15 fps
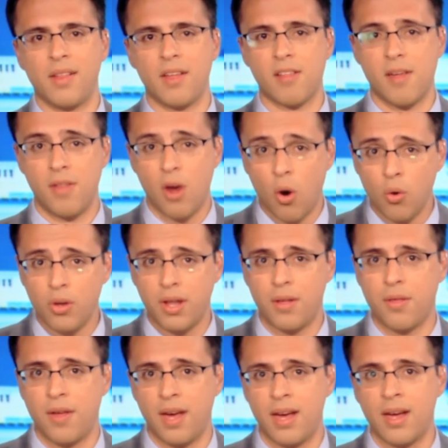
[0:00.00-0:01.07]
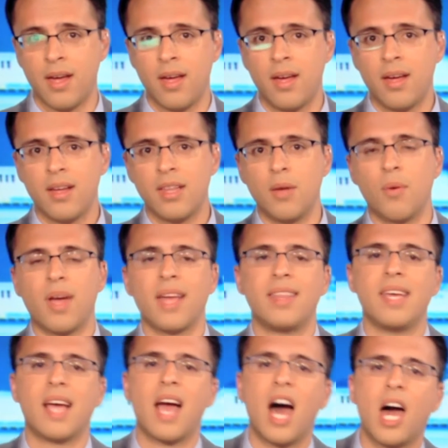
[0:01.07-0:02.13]
They say the only thing that will get
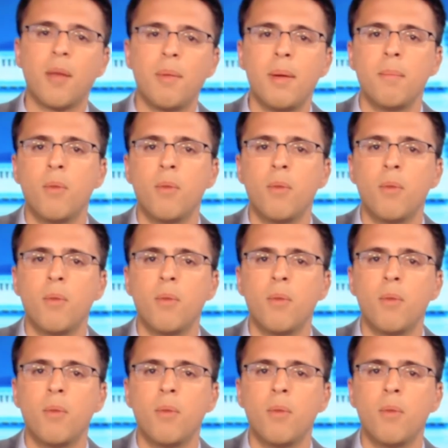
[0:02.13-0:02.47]
the economy